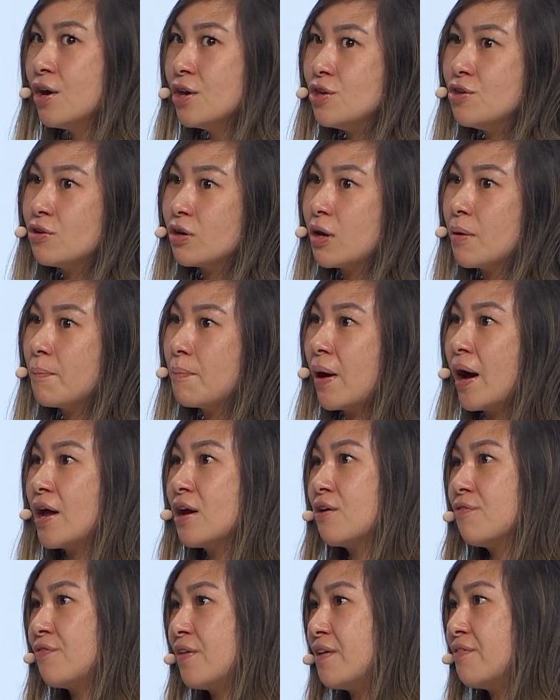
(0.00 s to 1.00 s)
you can buy
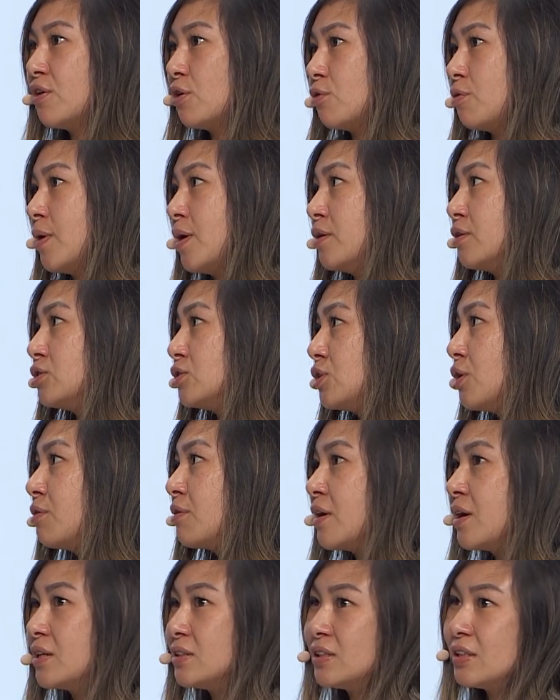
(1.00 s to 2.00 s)
your favorite creators
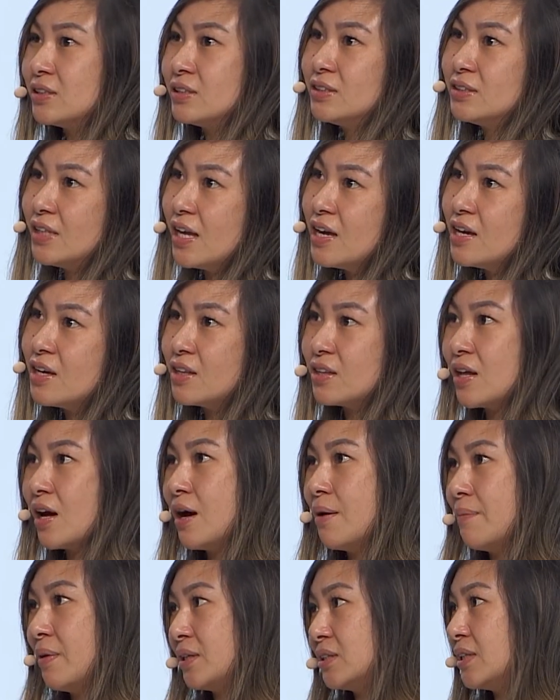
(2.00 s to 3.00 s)
tokens and stake
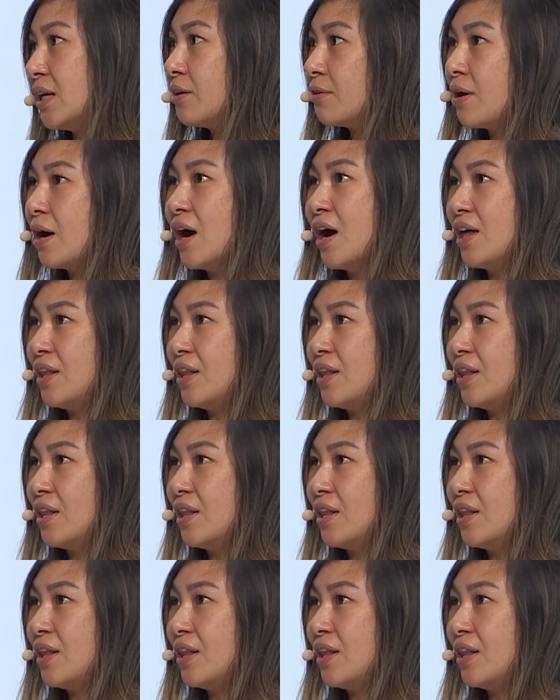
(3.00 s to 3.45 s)
them, etc.